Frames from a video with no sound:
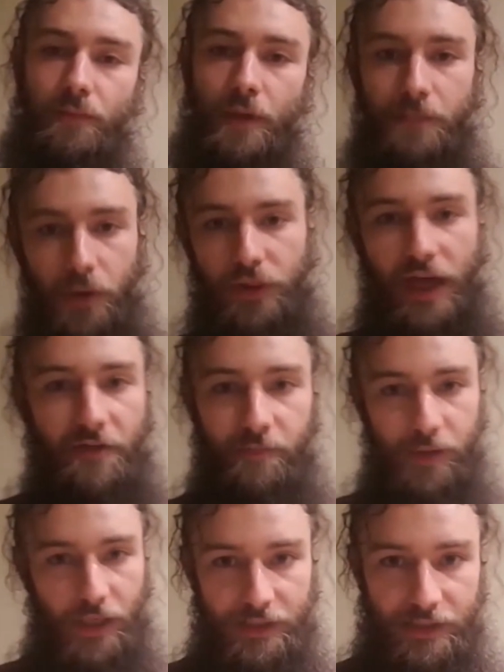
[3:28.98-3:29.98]
Both have
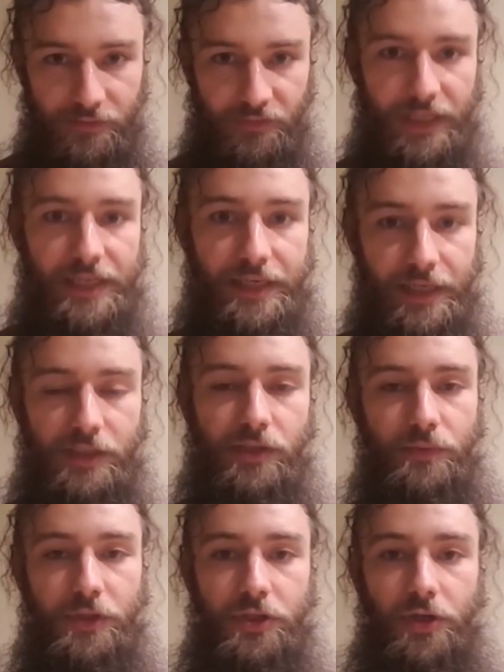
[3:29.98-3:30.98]
plots of land next
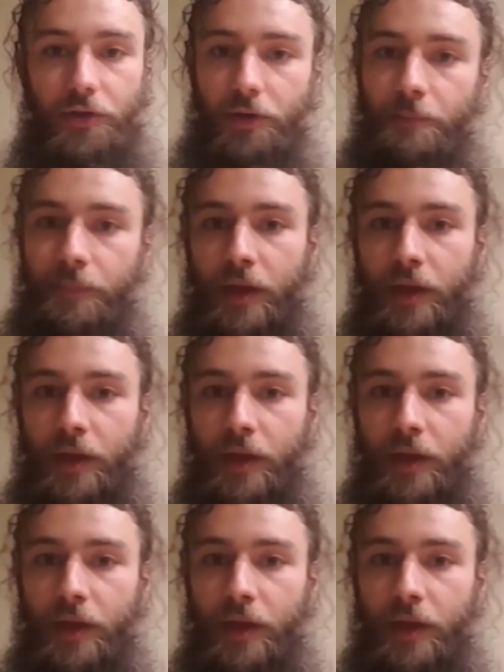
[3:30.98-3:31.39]
to each other.